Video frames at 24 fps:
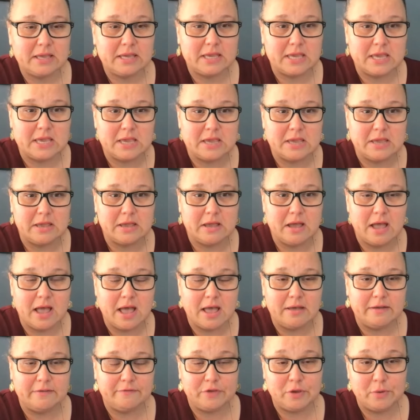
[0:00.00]
He,
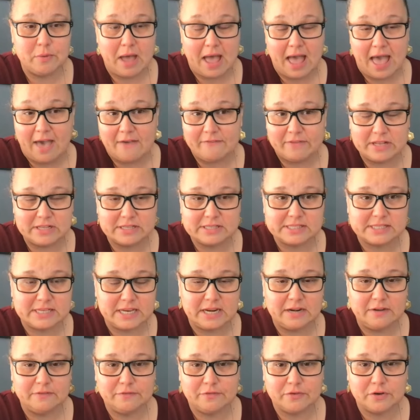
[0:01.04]
uh, if you haven't
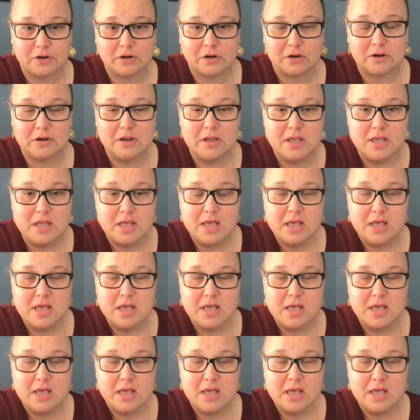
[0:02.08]
seen for,